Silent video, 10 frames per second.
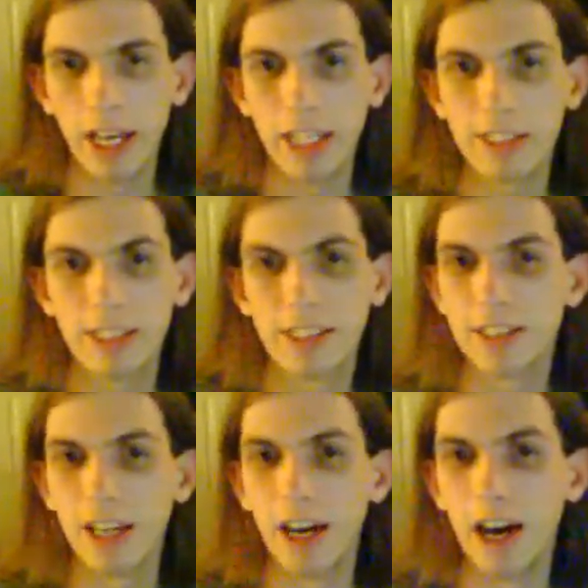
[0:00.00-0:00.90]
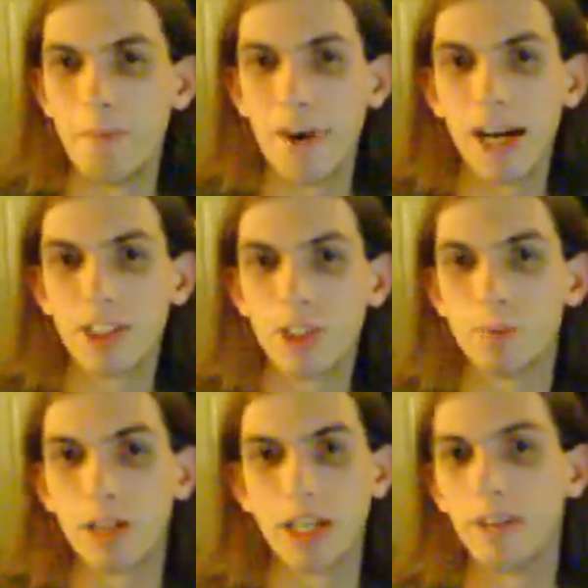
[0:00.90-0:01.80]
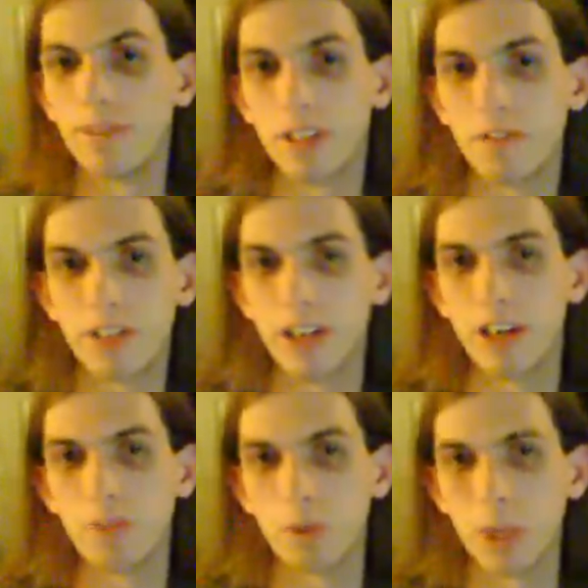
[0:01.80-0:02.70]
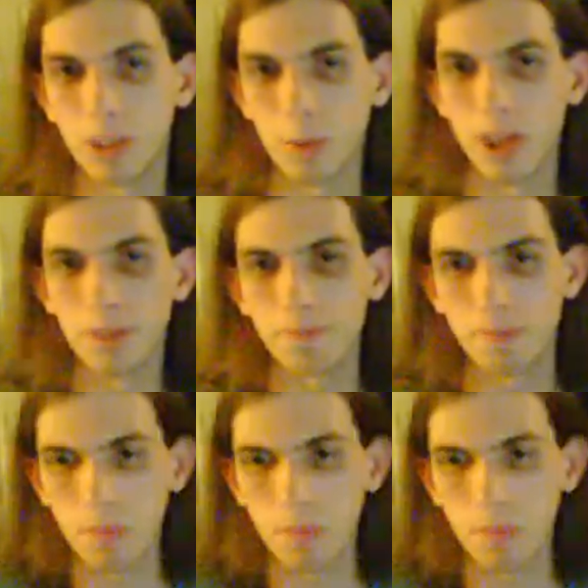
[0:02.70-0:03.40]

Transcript: It's a magical MacGuffin if there ever was one.